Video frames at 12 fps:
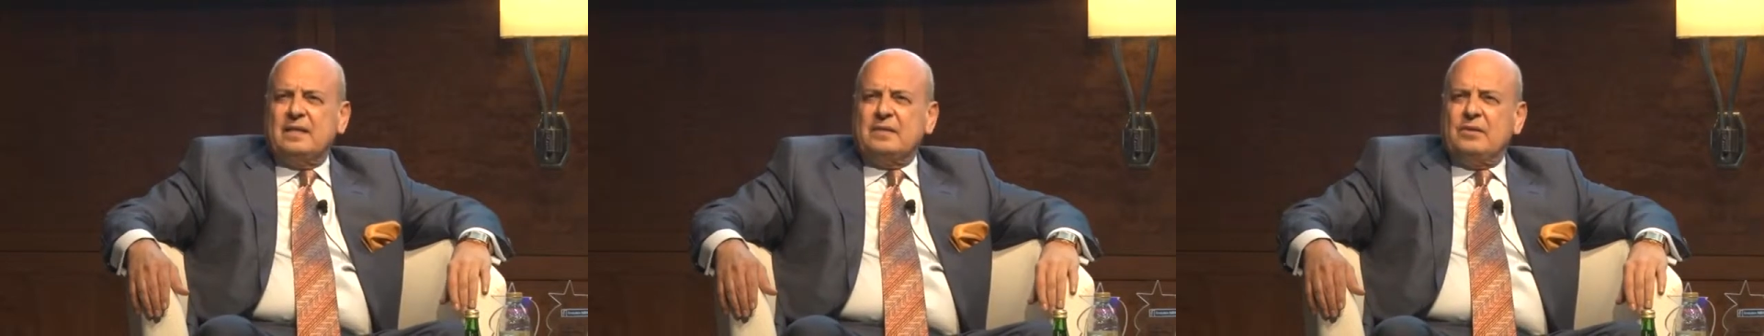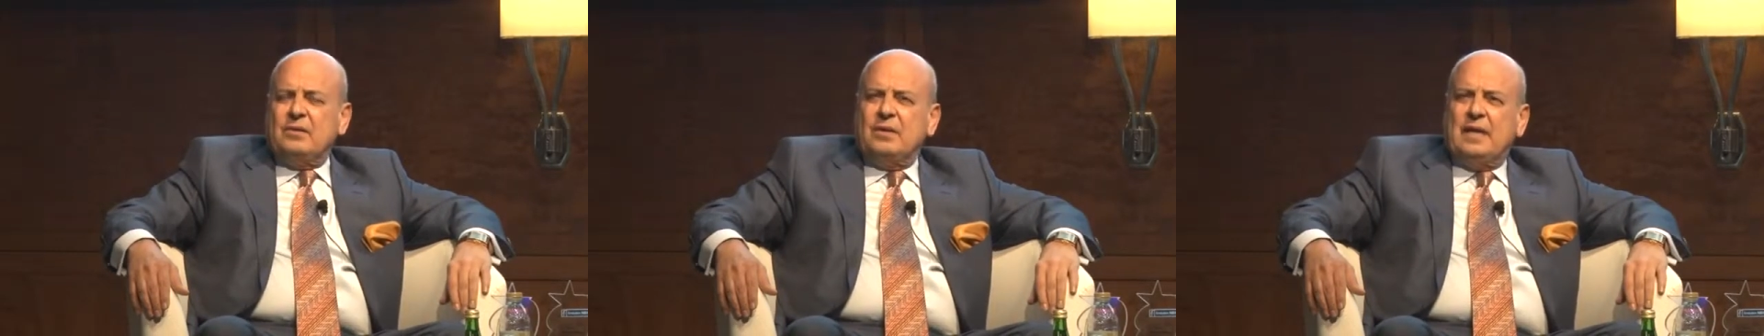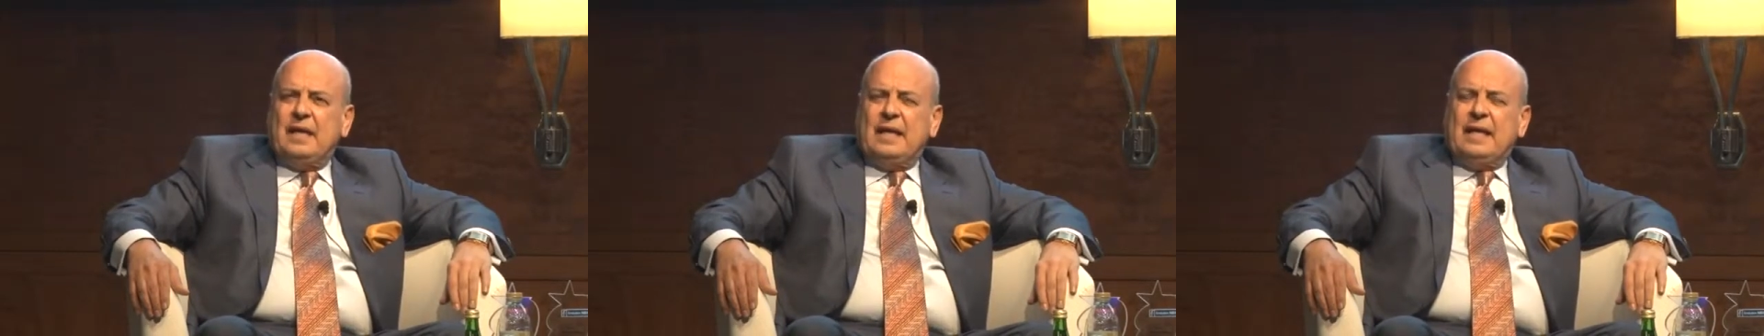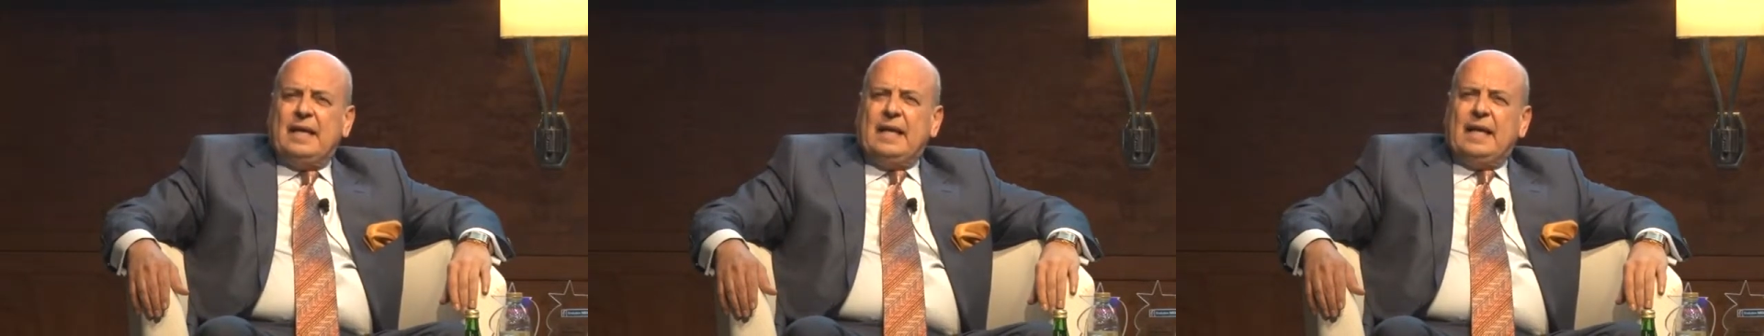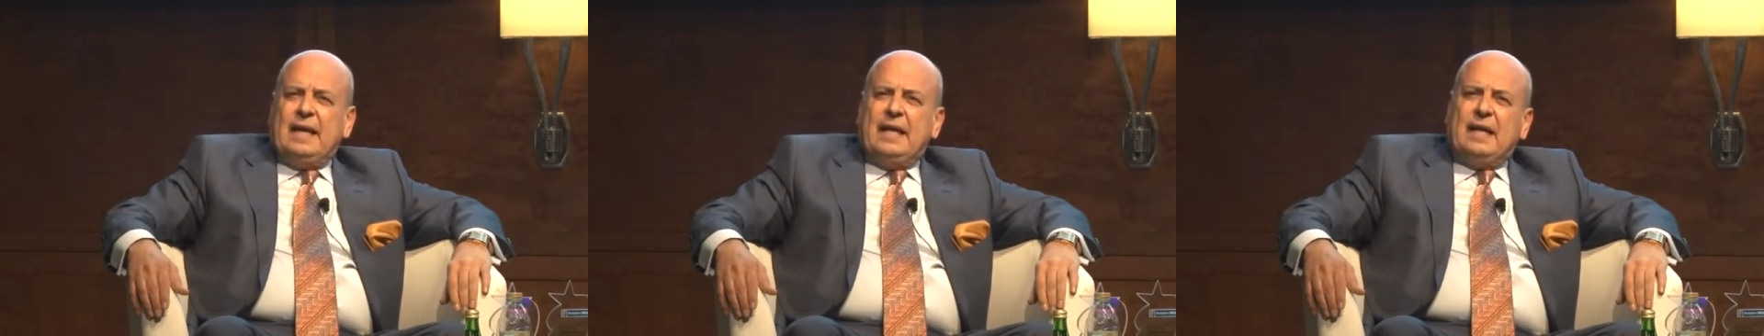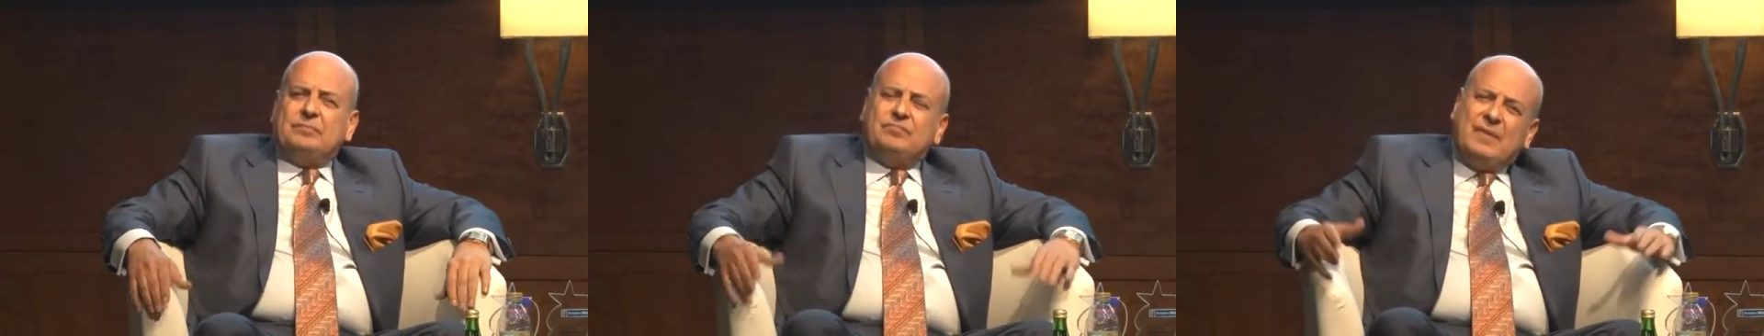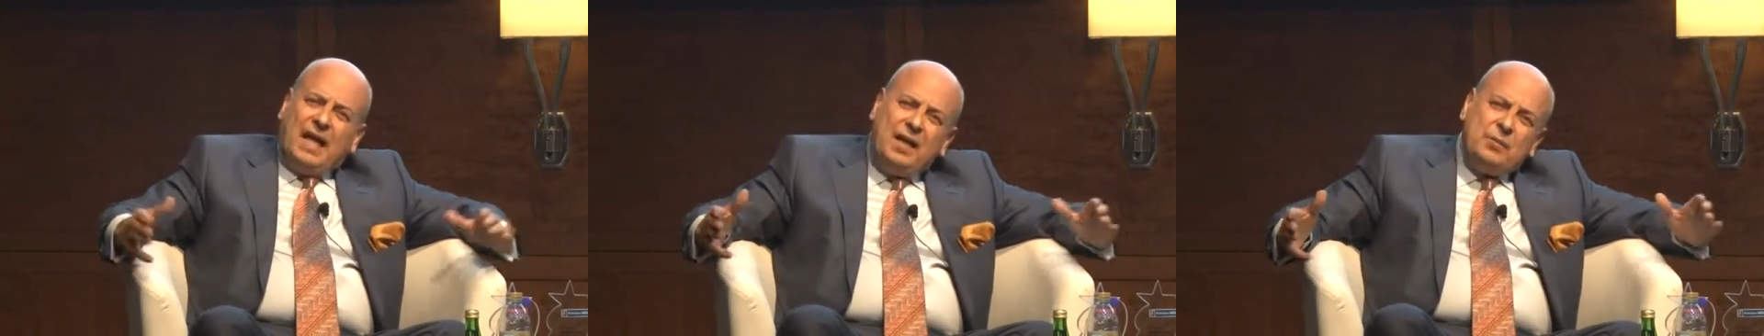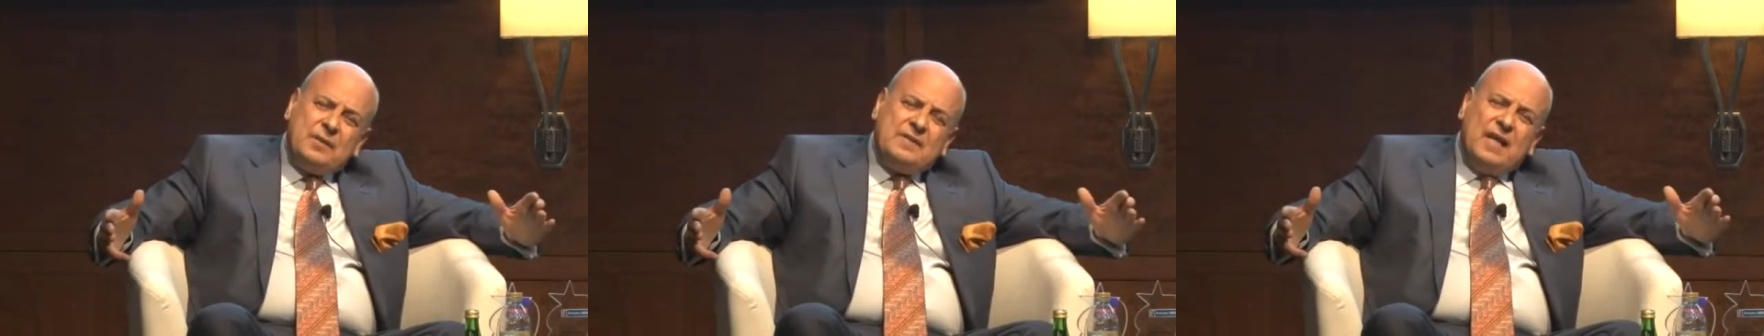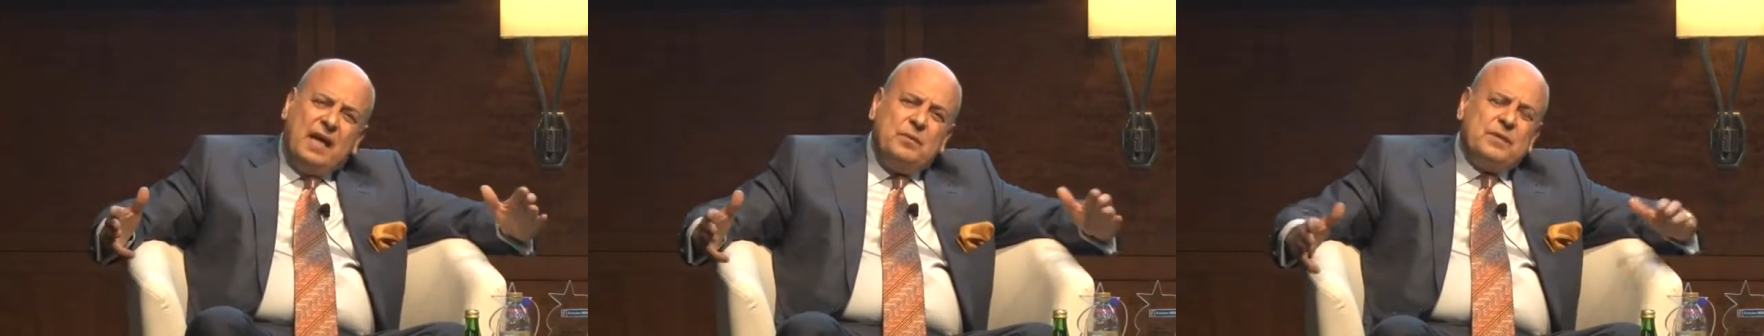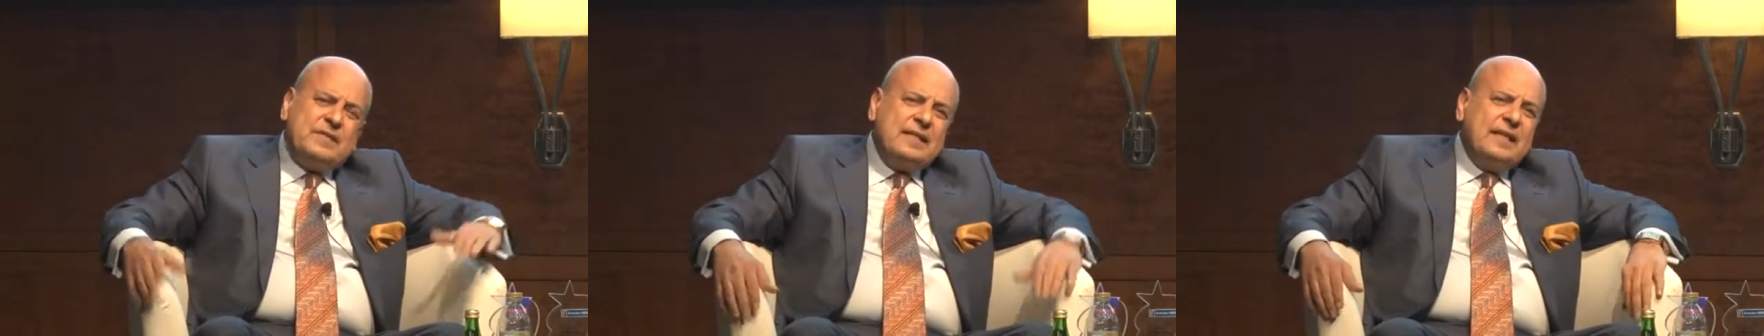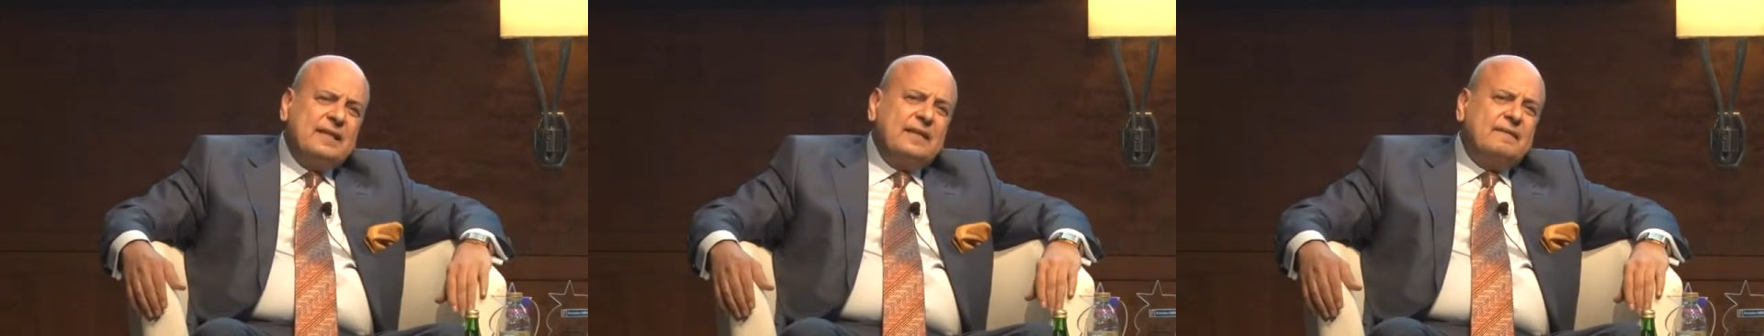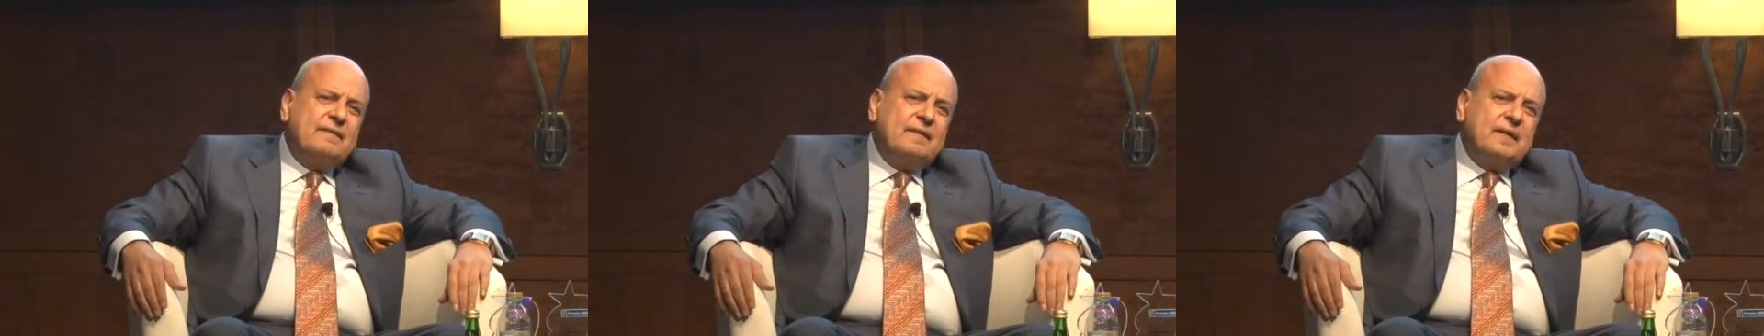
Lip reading: So I would say that,